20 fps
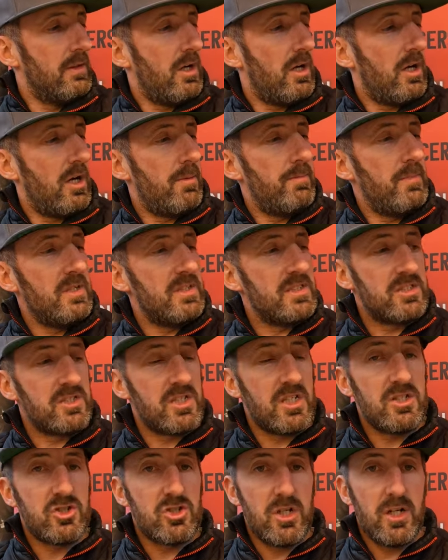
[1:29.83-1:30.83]
Um, it's
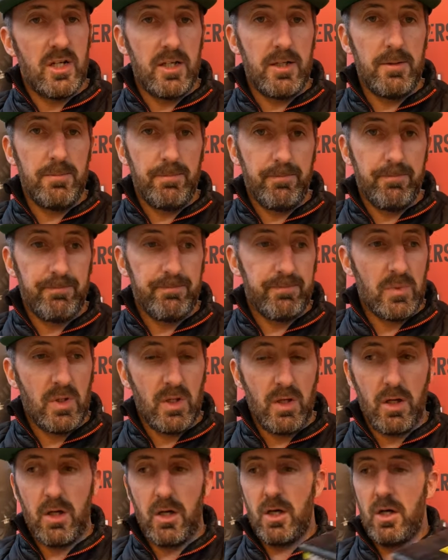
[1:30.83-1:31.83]
essentially,
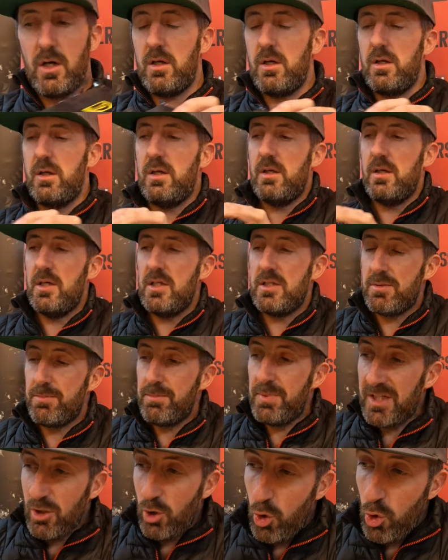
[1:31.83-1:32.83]
uh, it's a
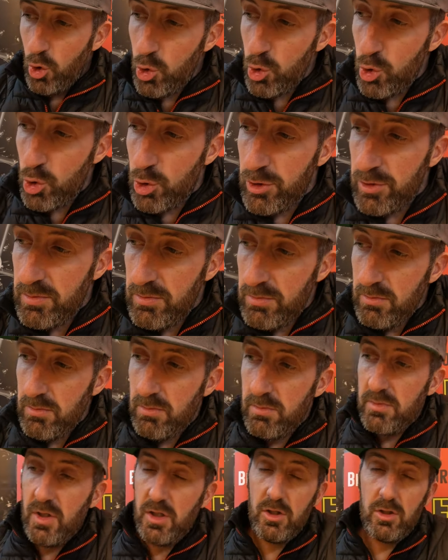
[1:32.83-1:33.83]
bigger horn
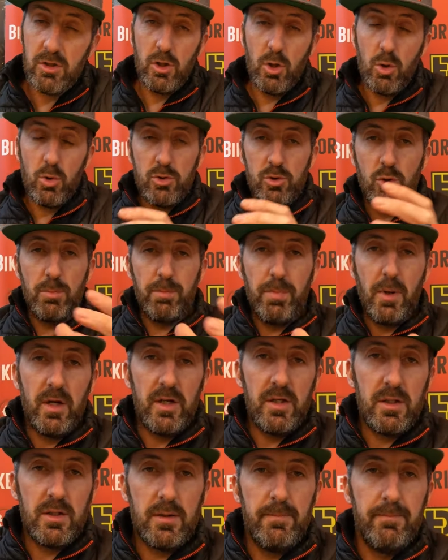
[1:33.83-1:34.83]
that can go on your
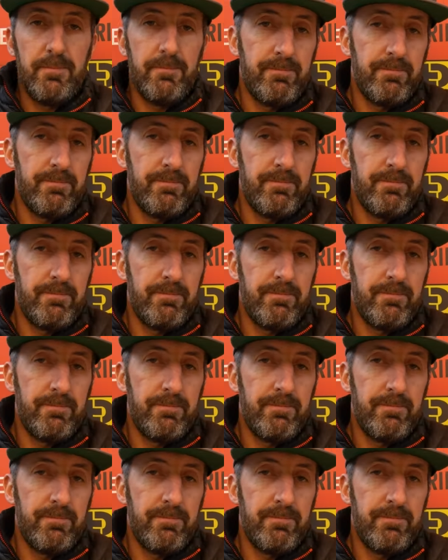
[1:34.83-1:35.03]
bike